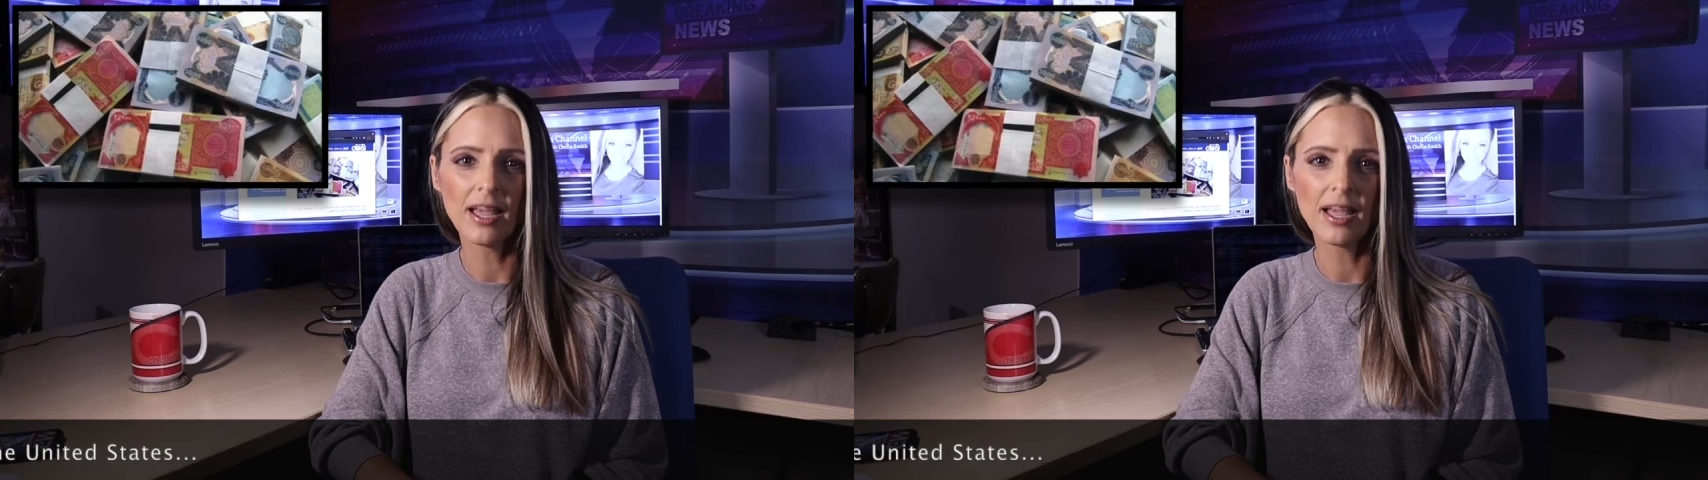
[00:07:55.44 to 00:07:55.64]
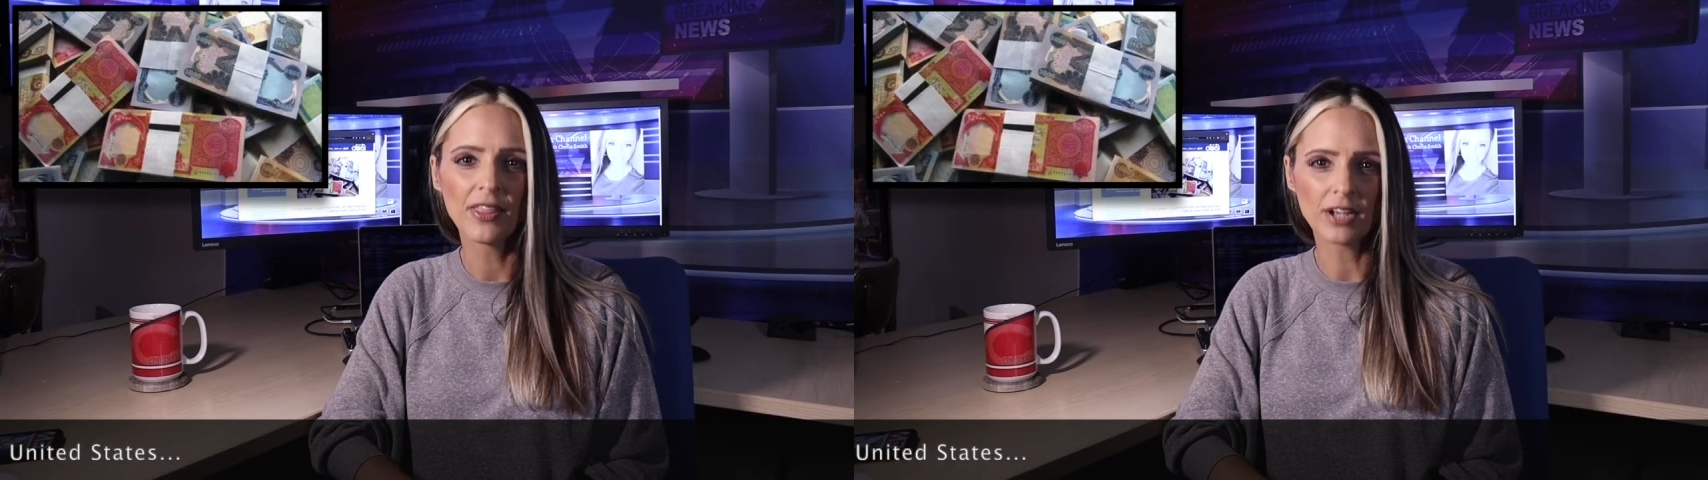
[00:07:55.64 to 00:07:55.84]

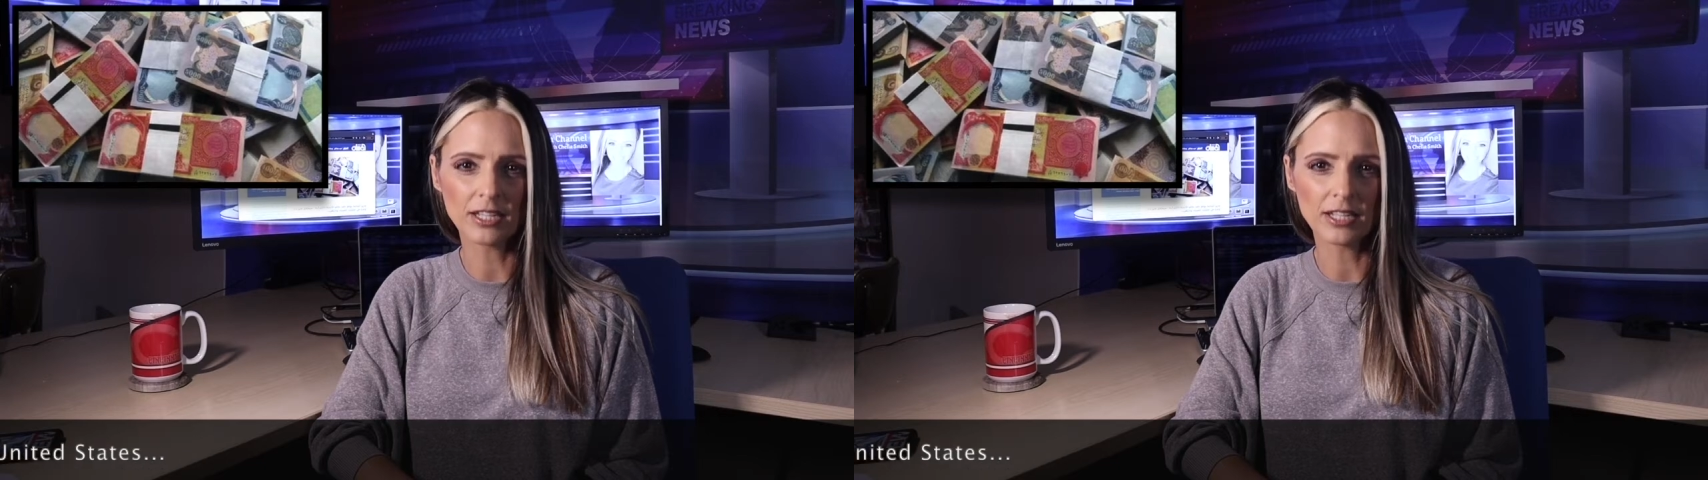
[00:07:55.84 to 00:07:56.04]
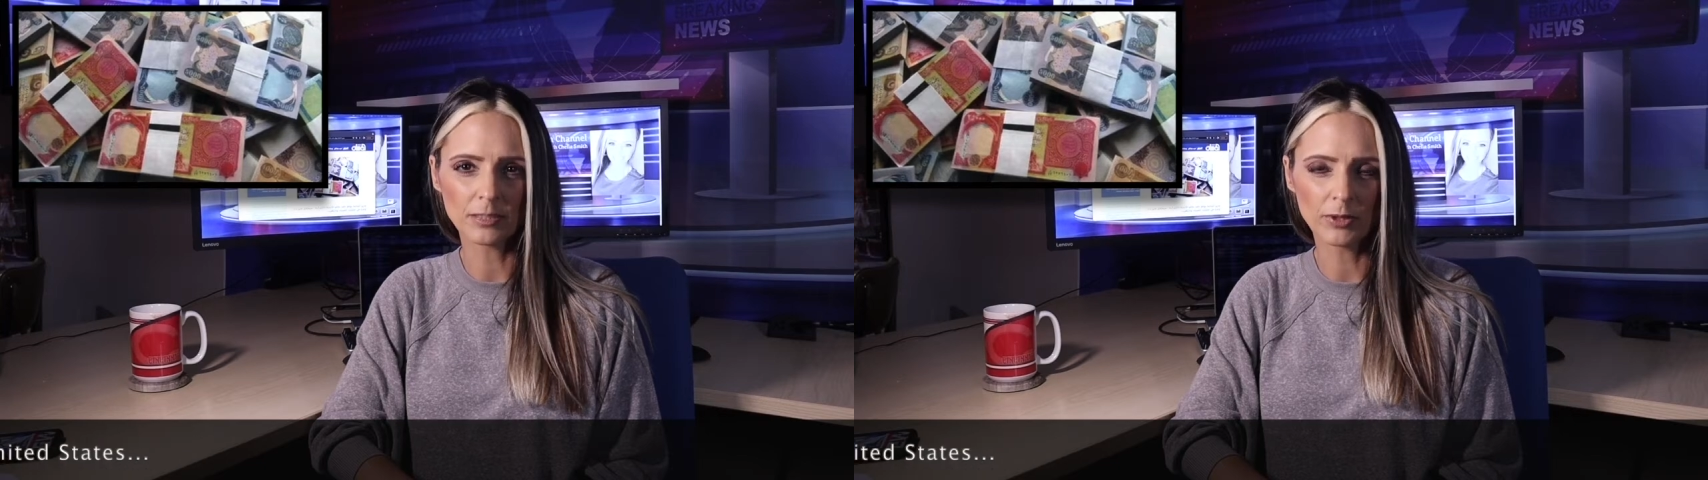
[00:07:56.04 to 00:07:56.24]
the
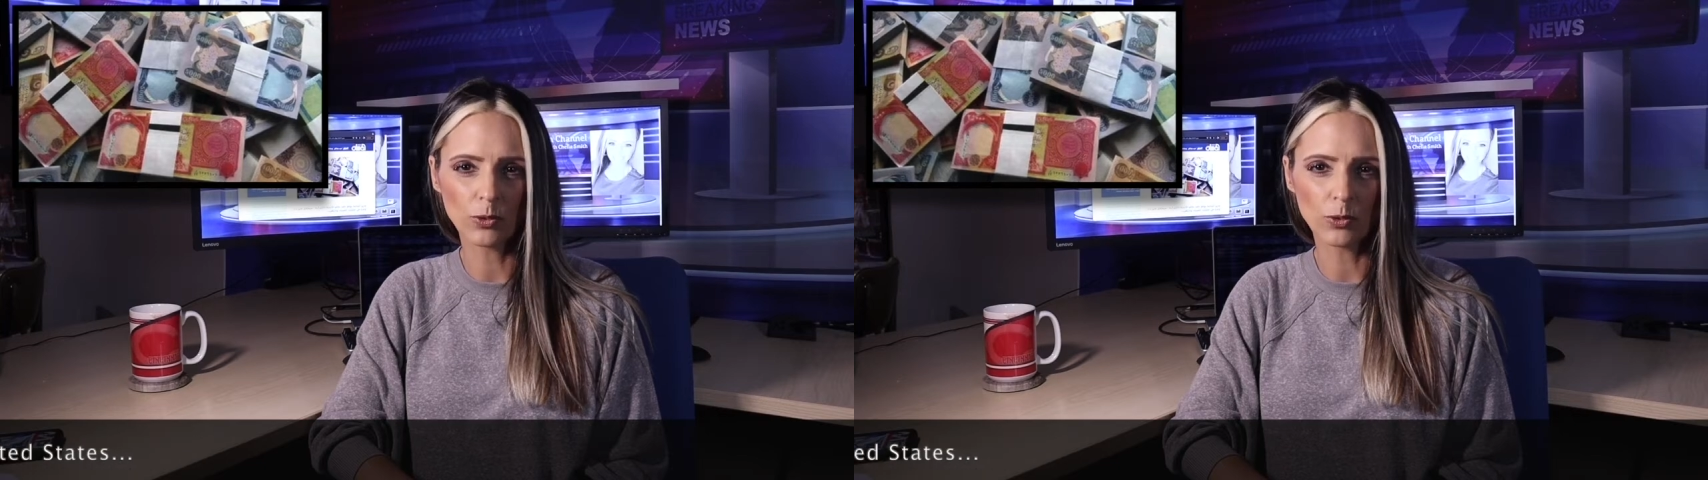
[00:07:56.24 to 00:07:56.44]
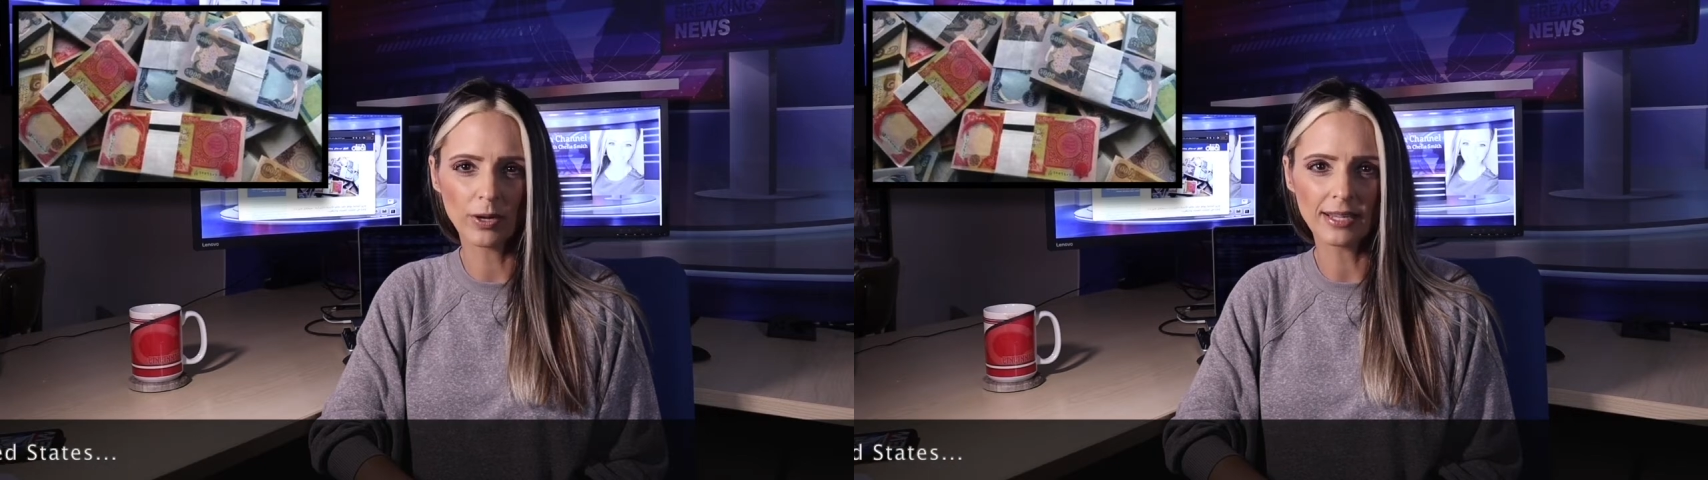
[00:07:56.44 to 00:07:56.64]
custom
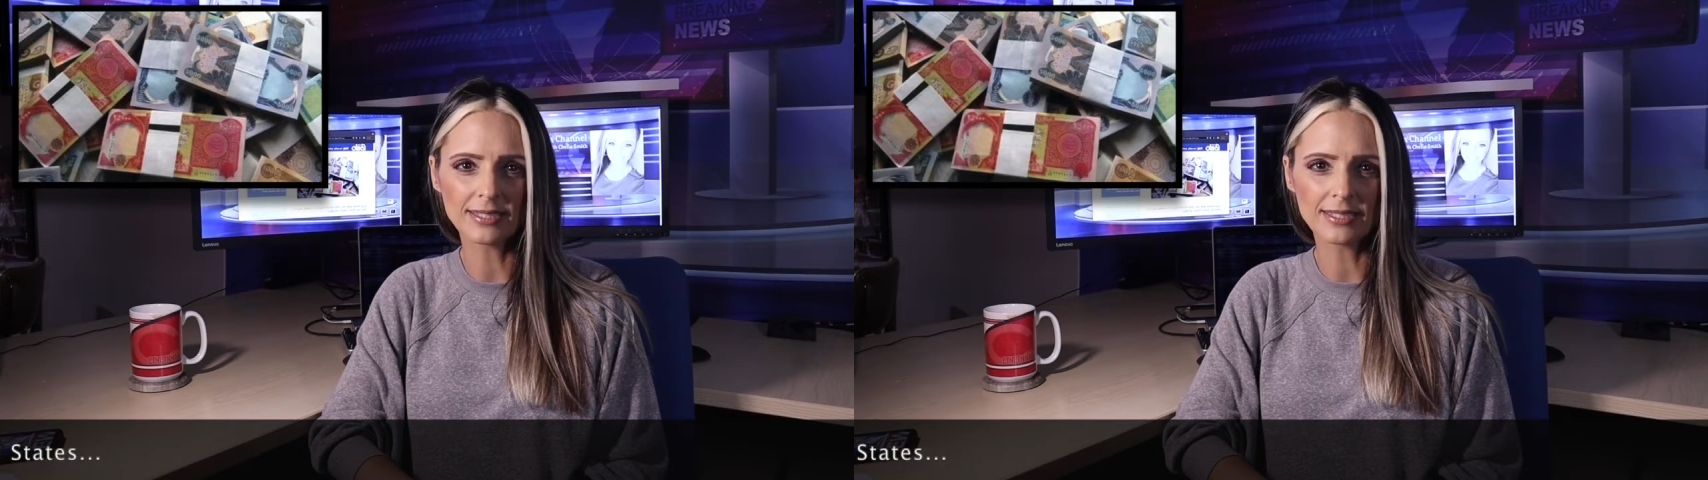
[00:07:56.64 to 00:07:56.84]
authorities,